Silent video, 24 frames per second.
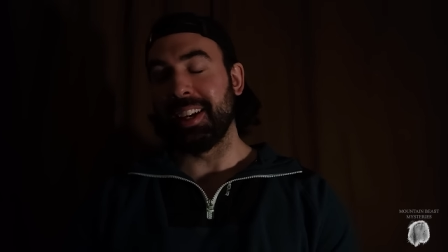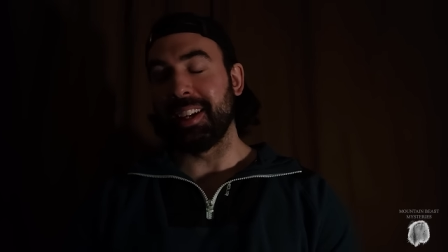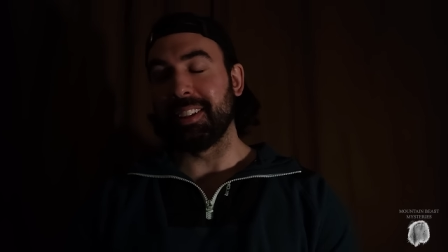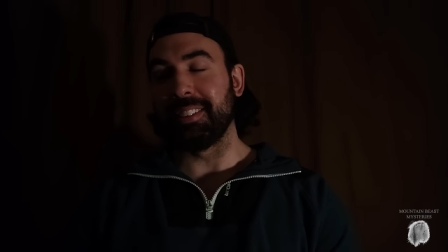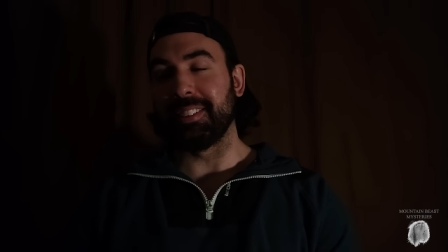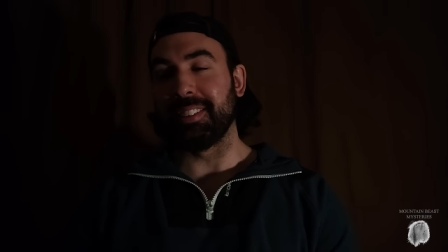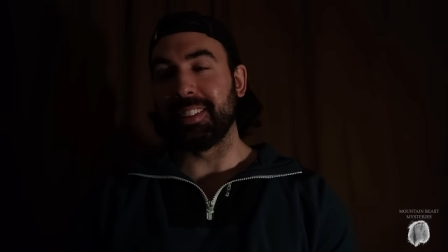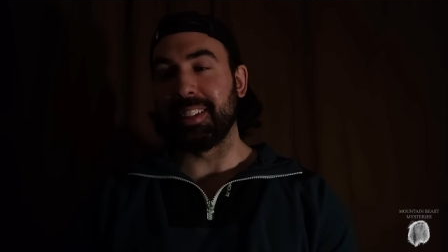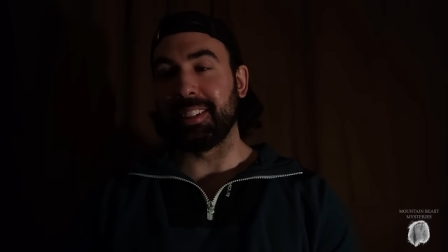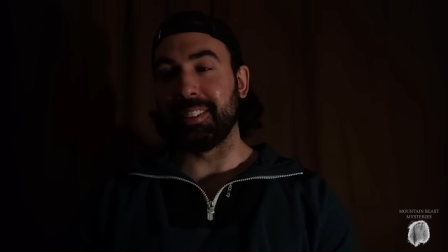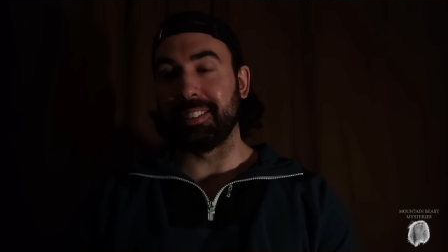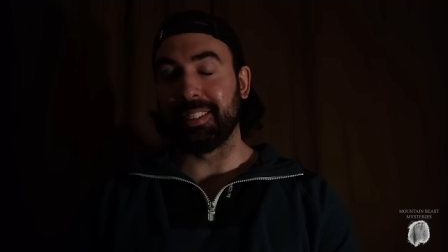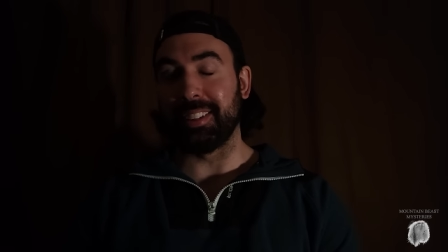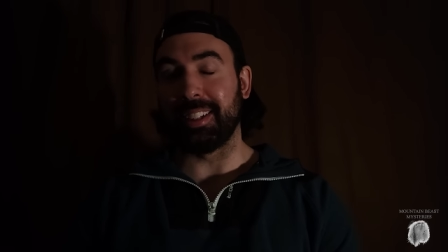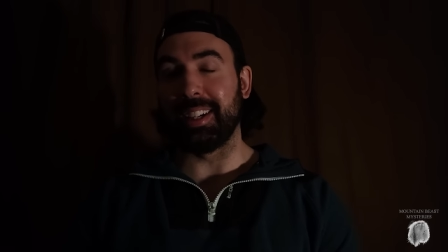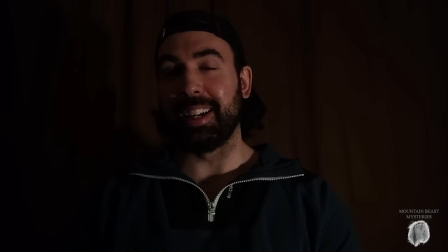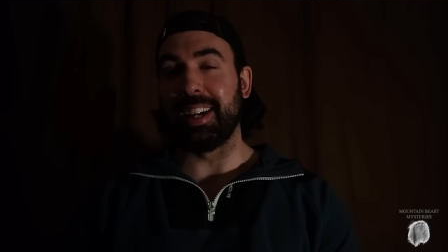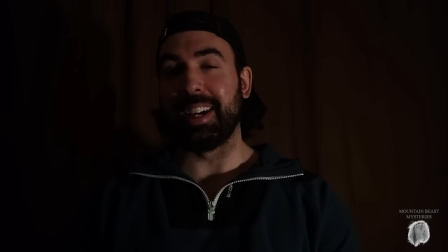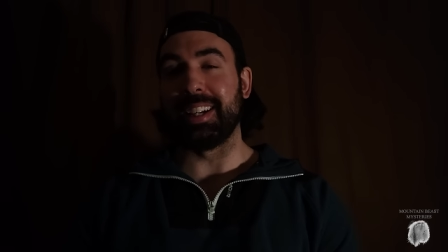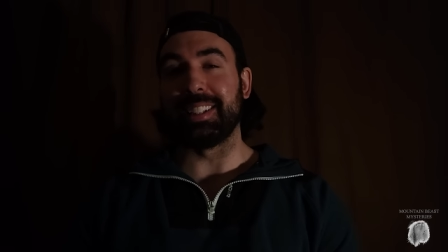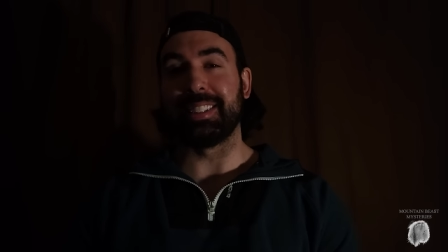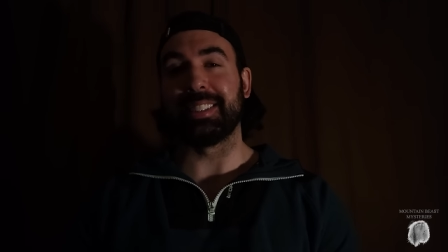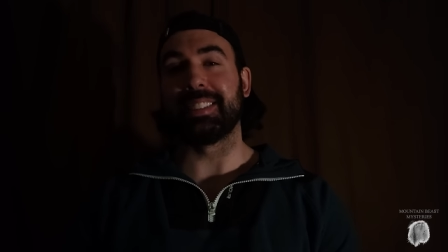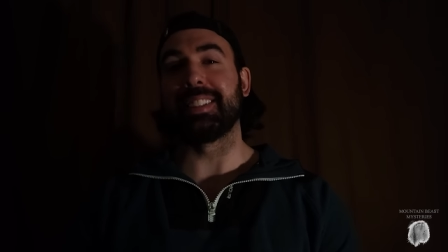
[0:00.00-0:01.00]
and then the
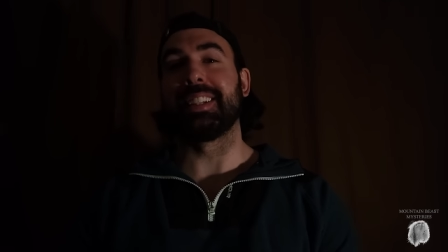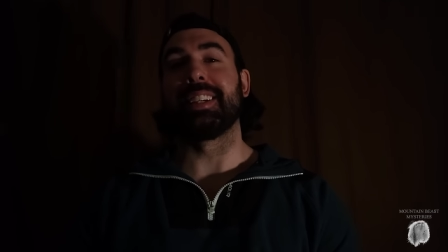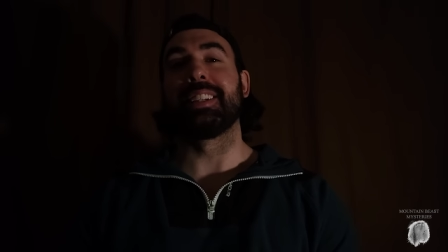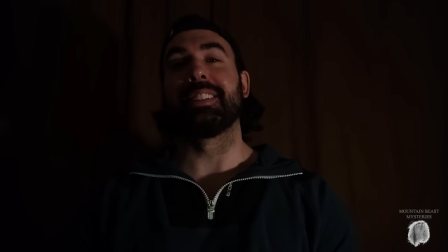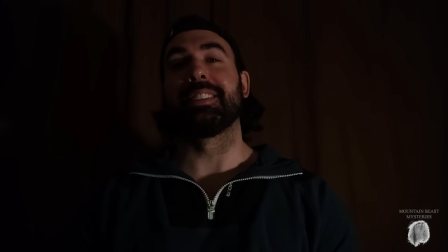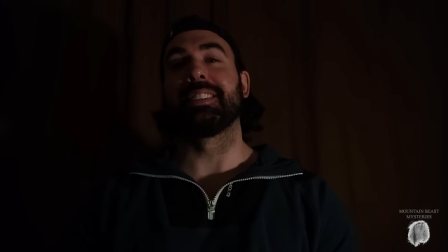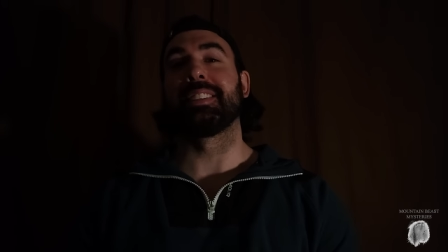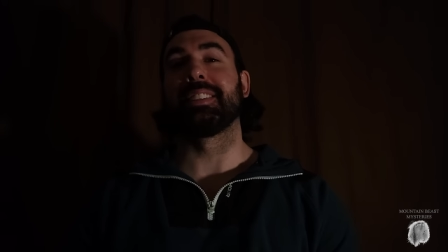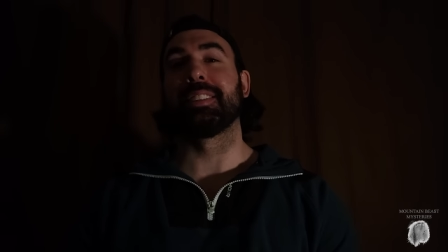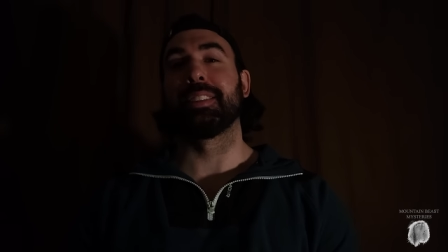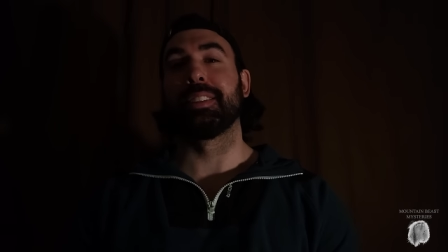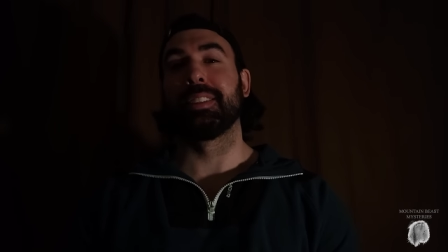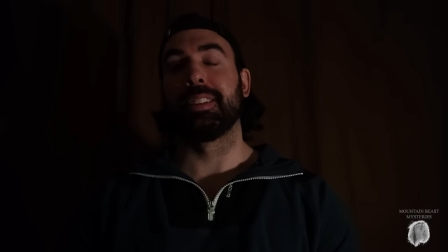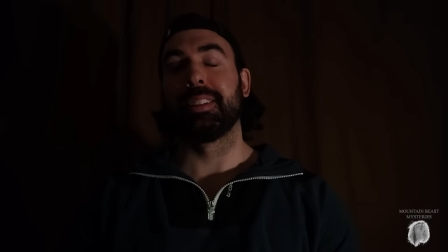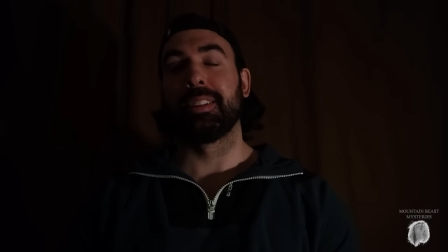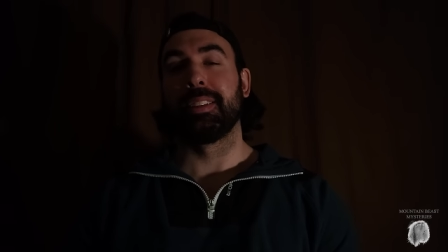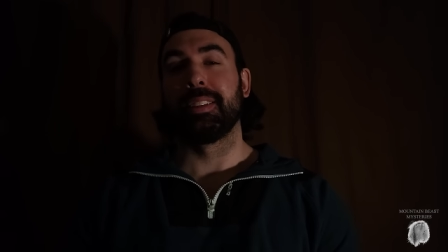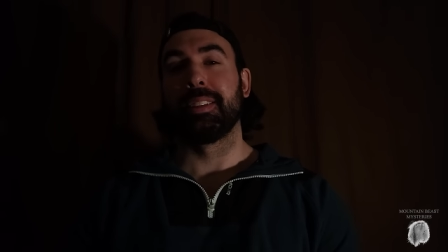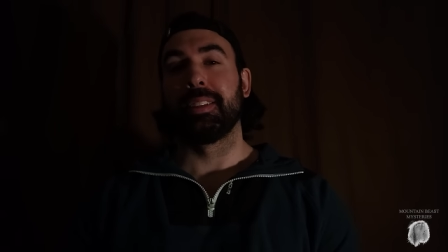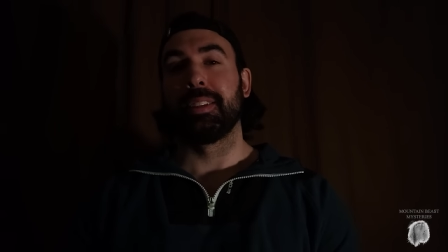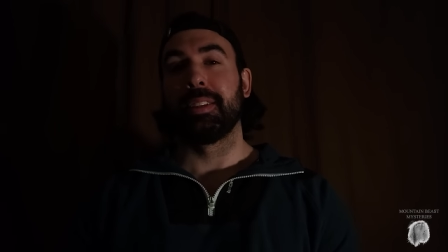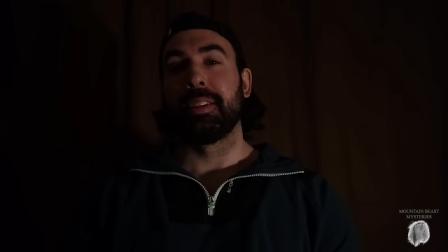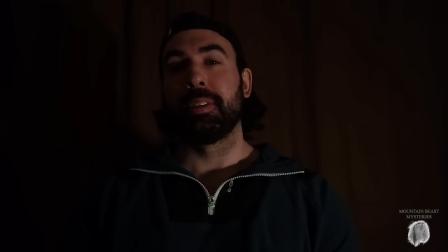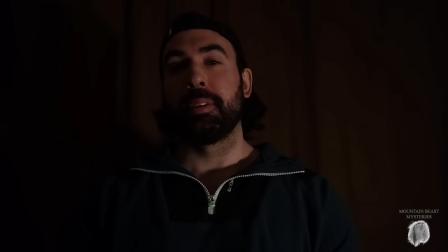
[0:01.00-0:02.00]
guy says,
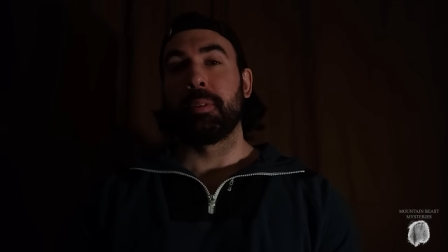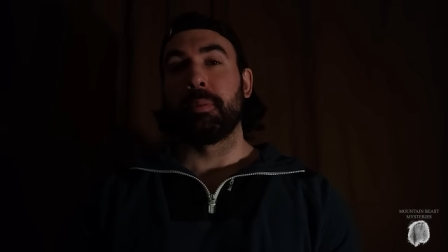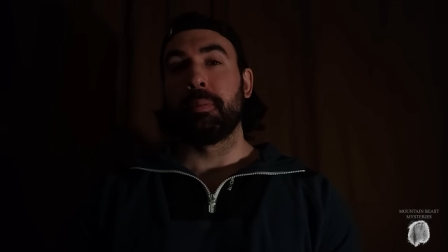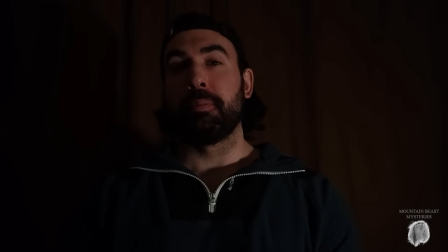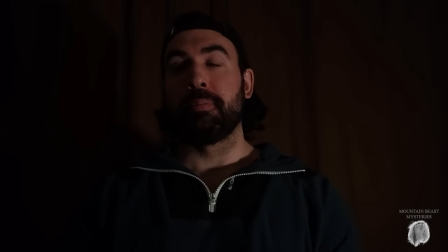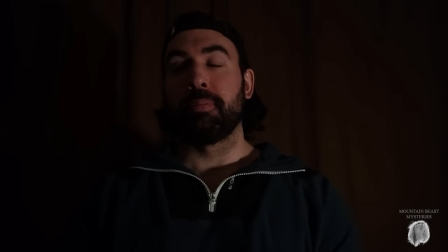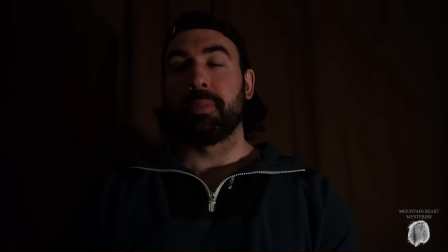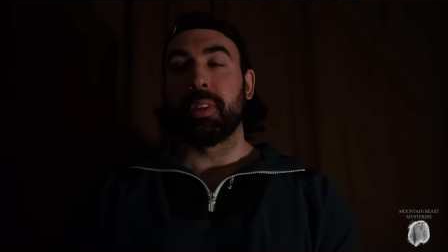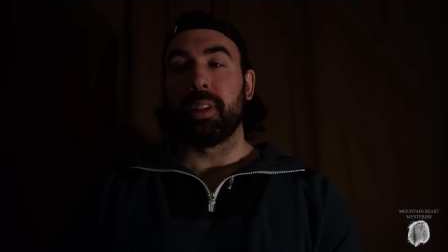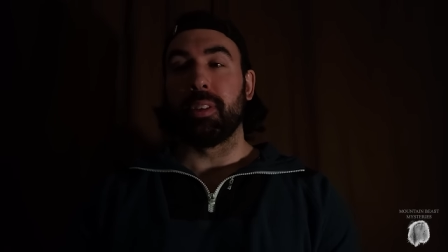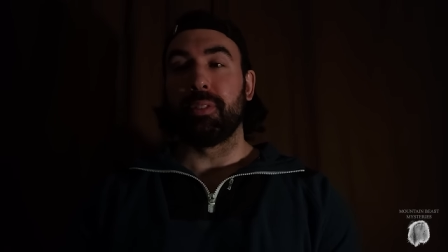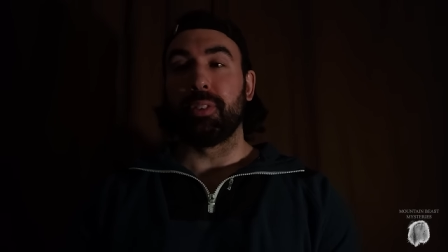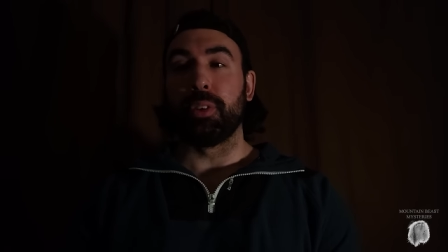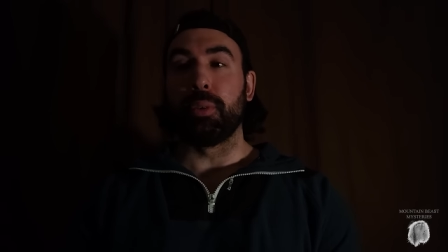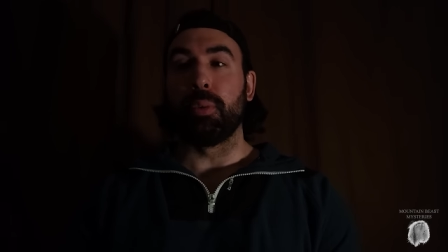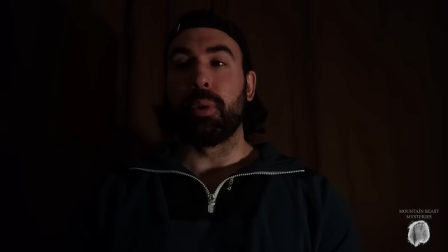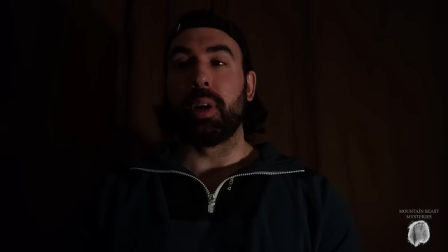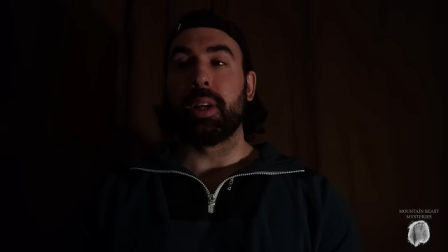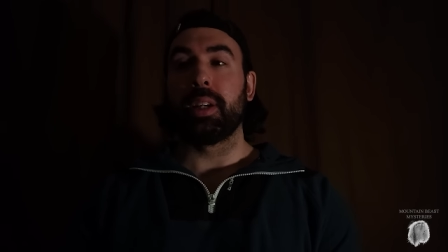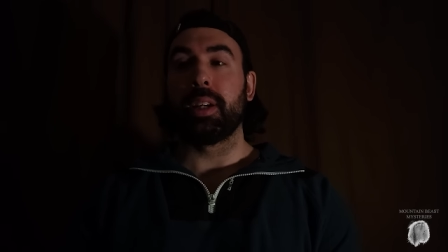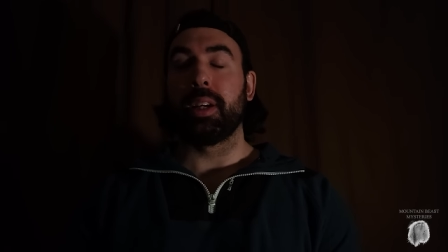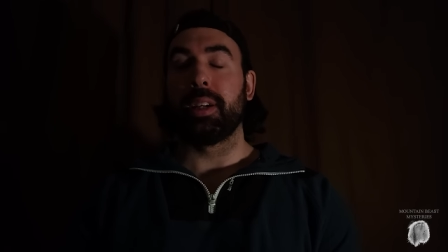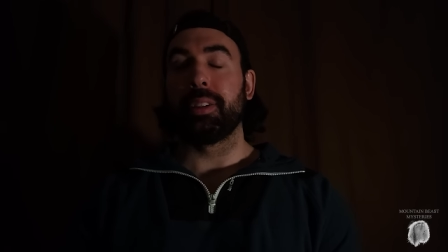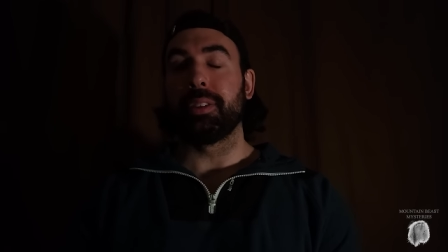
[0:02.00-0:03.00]
if you
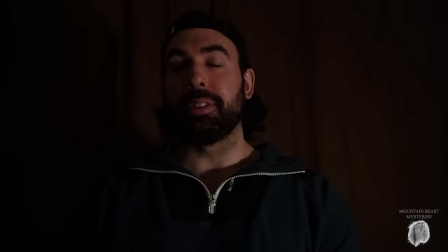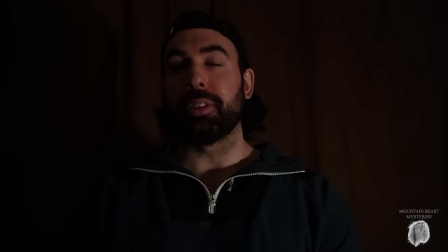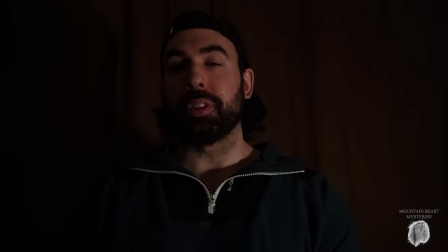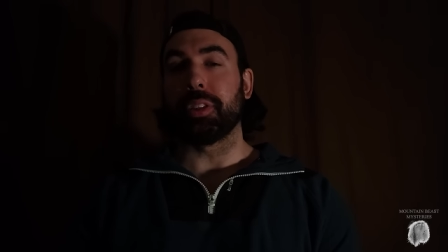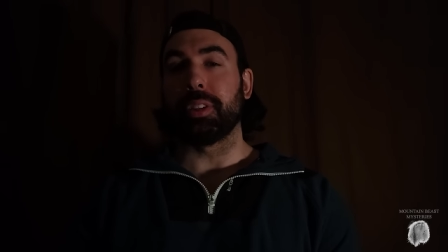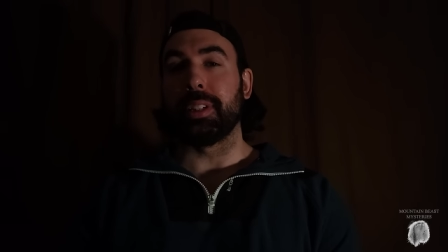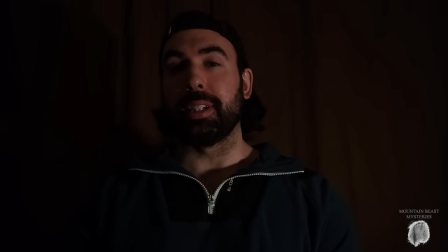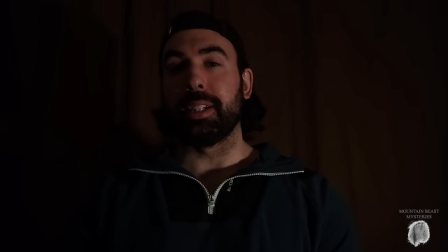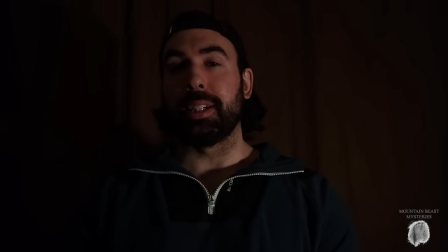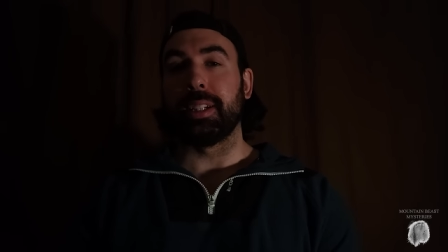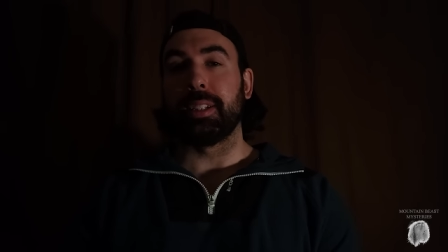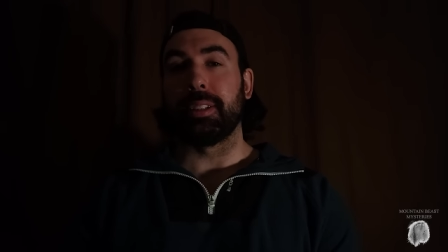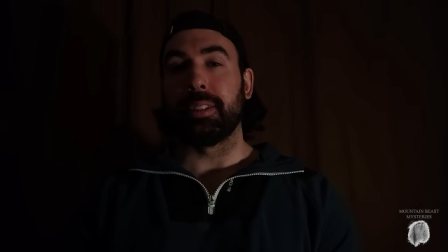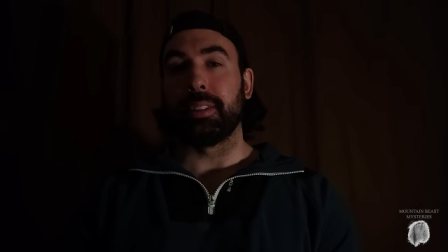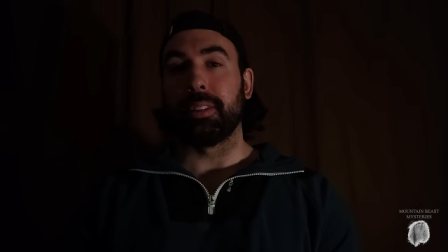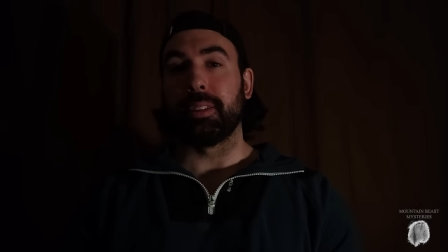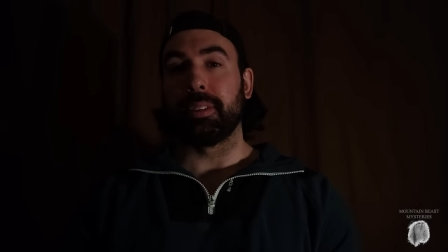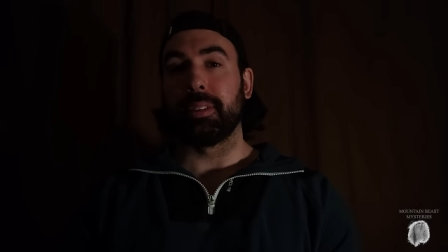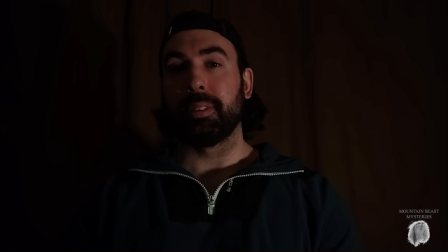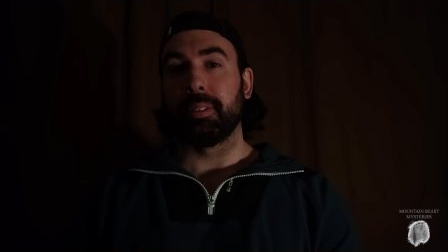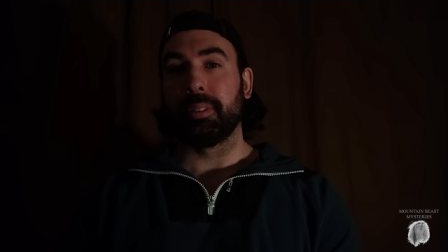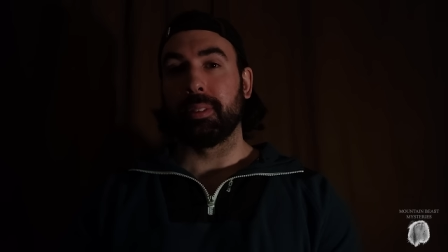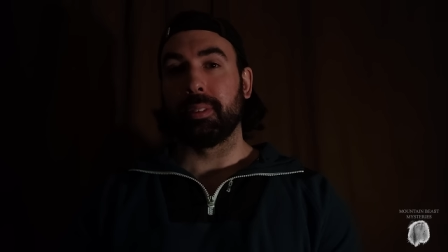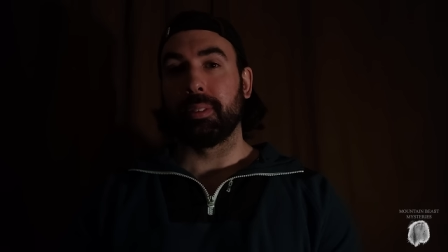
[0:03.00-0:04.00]
want to understand